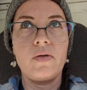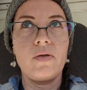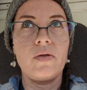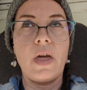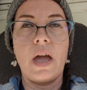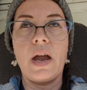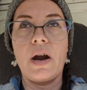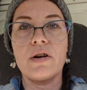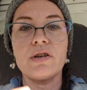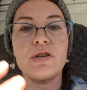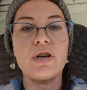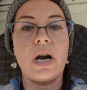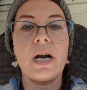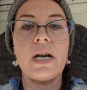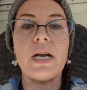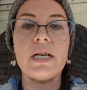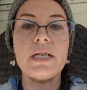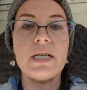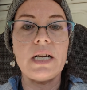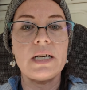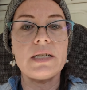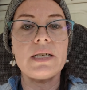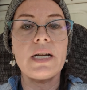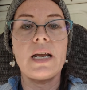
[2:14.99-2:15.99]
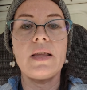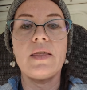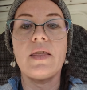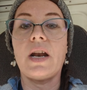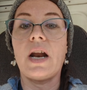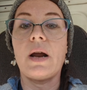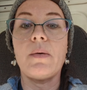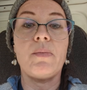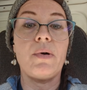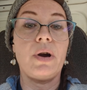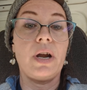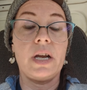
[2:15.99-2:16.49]
they are trying to dictate that
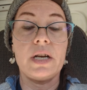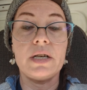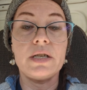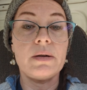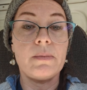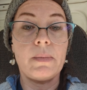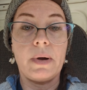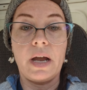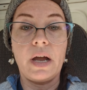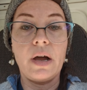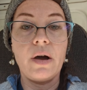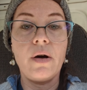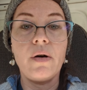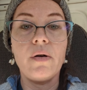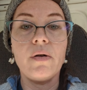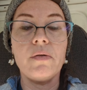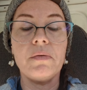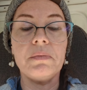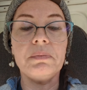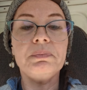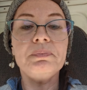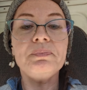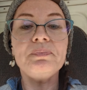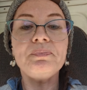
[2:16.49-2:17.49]
I bring into my home.